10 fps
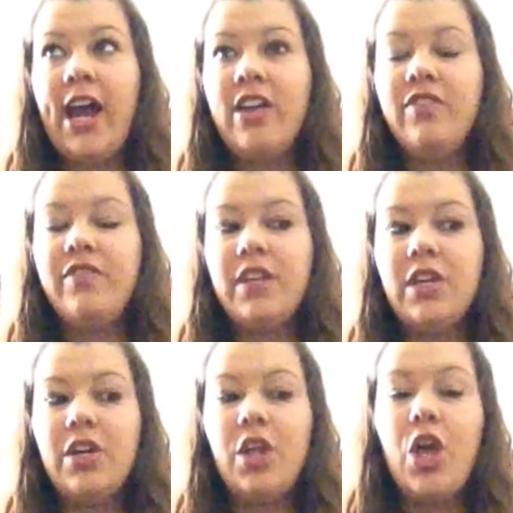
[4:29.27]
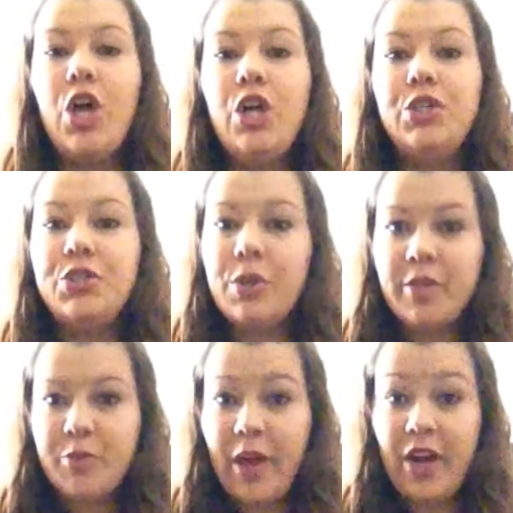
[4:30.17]
I feel so
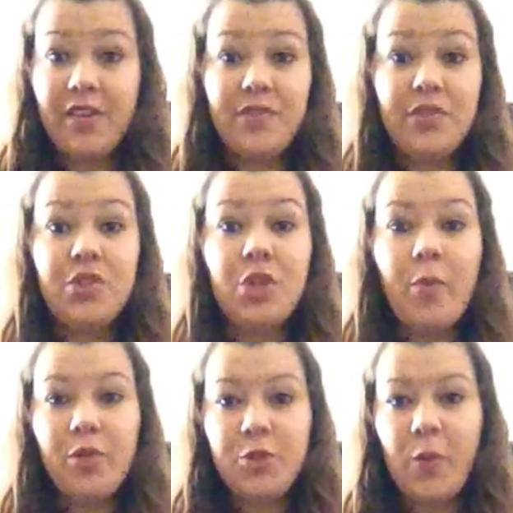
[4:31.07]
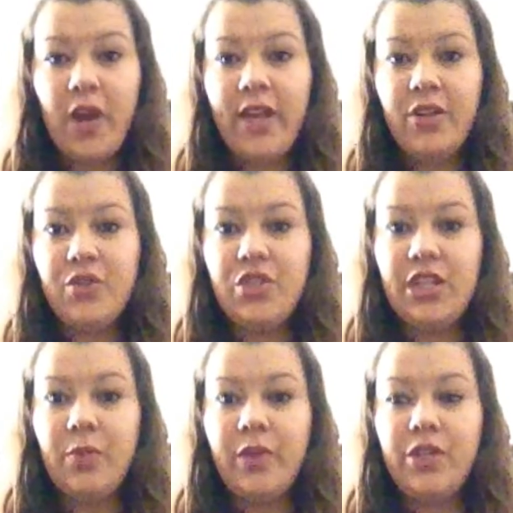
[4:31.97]
much better. I have so much more
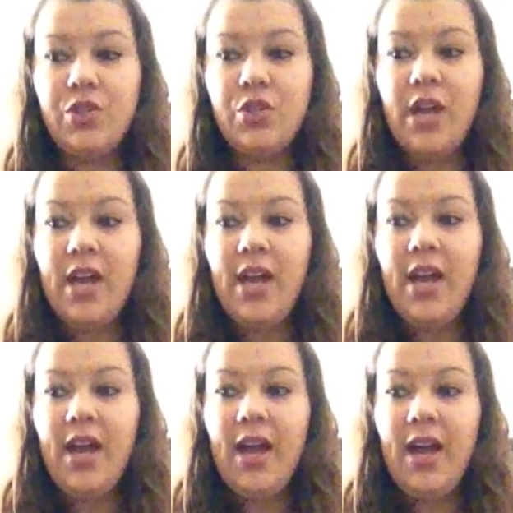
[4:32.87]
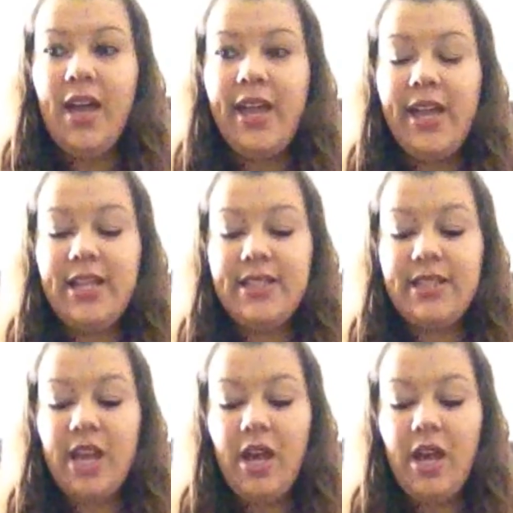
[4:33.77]
energy, which is